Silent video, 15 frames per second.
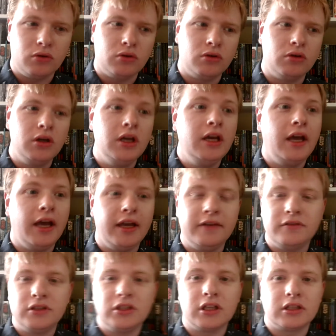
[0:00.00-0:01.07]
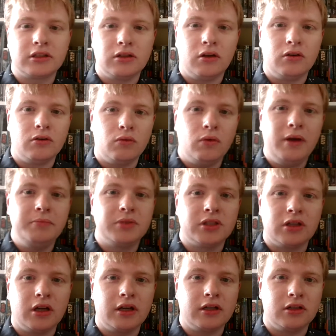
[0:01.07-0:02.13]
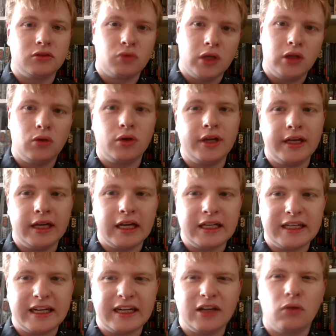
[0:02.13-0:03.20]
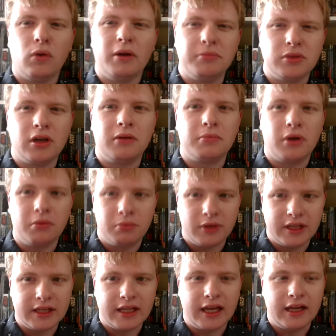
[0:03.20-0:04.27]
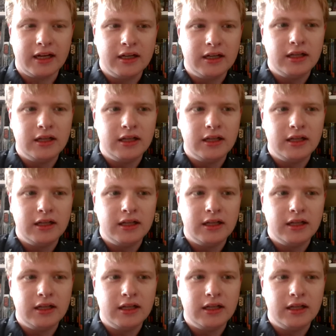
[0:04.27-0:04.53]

or even just on a website, because we're looking at getting a website properly in that